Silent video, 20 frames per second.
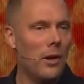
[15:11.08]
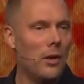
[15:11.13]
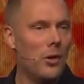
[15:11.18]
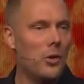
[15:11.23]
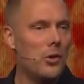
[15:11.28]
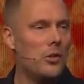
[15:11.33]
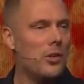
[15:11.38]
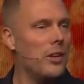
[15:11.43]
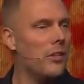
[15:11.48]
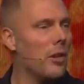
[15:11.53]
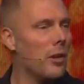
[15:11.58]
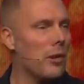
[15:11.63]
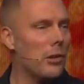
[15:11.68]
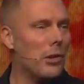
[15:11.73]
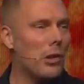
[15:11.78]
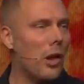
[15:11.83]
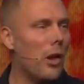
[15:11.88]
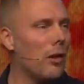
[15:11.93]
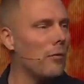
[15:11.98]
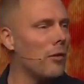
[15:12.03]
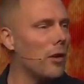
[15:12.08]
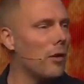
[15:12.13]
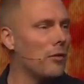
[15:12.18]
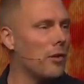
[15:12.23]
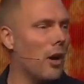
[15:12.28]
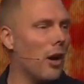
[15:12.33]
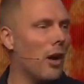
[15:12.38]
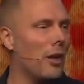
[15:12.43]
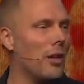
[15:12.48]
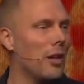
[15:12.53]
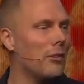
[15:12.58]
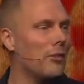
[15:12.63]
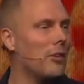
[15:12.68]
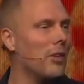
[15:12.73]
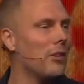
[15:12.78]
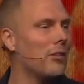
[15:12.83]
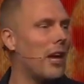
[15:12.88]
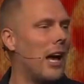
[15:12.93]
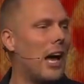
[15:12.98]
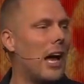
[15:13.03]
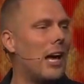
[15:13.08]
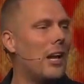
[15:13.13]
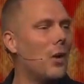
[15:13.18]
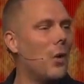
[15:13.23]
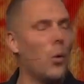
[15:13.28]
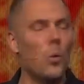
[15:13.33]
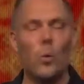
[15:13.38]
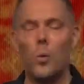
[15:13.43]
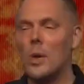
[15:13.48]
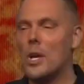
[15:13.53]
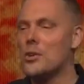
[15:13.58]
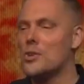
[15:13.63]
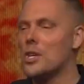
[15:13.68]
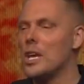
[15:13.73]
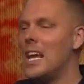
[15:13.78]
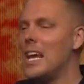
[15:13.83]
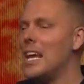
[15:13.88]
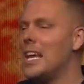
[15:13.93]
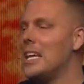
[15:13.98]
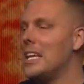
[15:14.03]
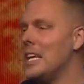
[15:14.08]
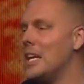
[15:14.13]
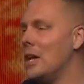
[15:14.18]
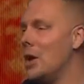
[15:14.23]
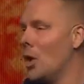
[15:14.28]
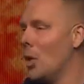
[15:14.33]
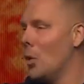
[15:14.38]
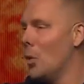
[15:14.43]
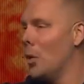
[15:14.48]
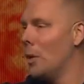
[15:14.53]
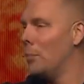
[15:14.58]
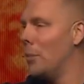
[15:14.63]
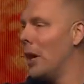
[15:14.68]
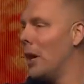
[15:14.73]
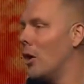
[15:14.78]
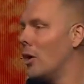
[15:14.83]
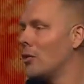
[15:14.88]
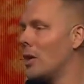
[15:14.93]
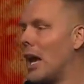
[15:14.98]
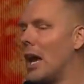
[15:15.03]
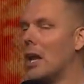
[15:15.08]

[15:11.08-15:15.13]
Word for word: You see the love of God that says, I don't wish any would perish.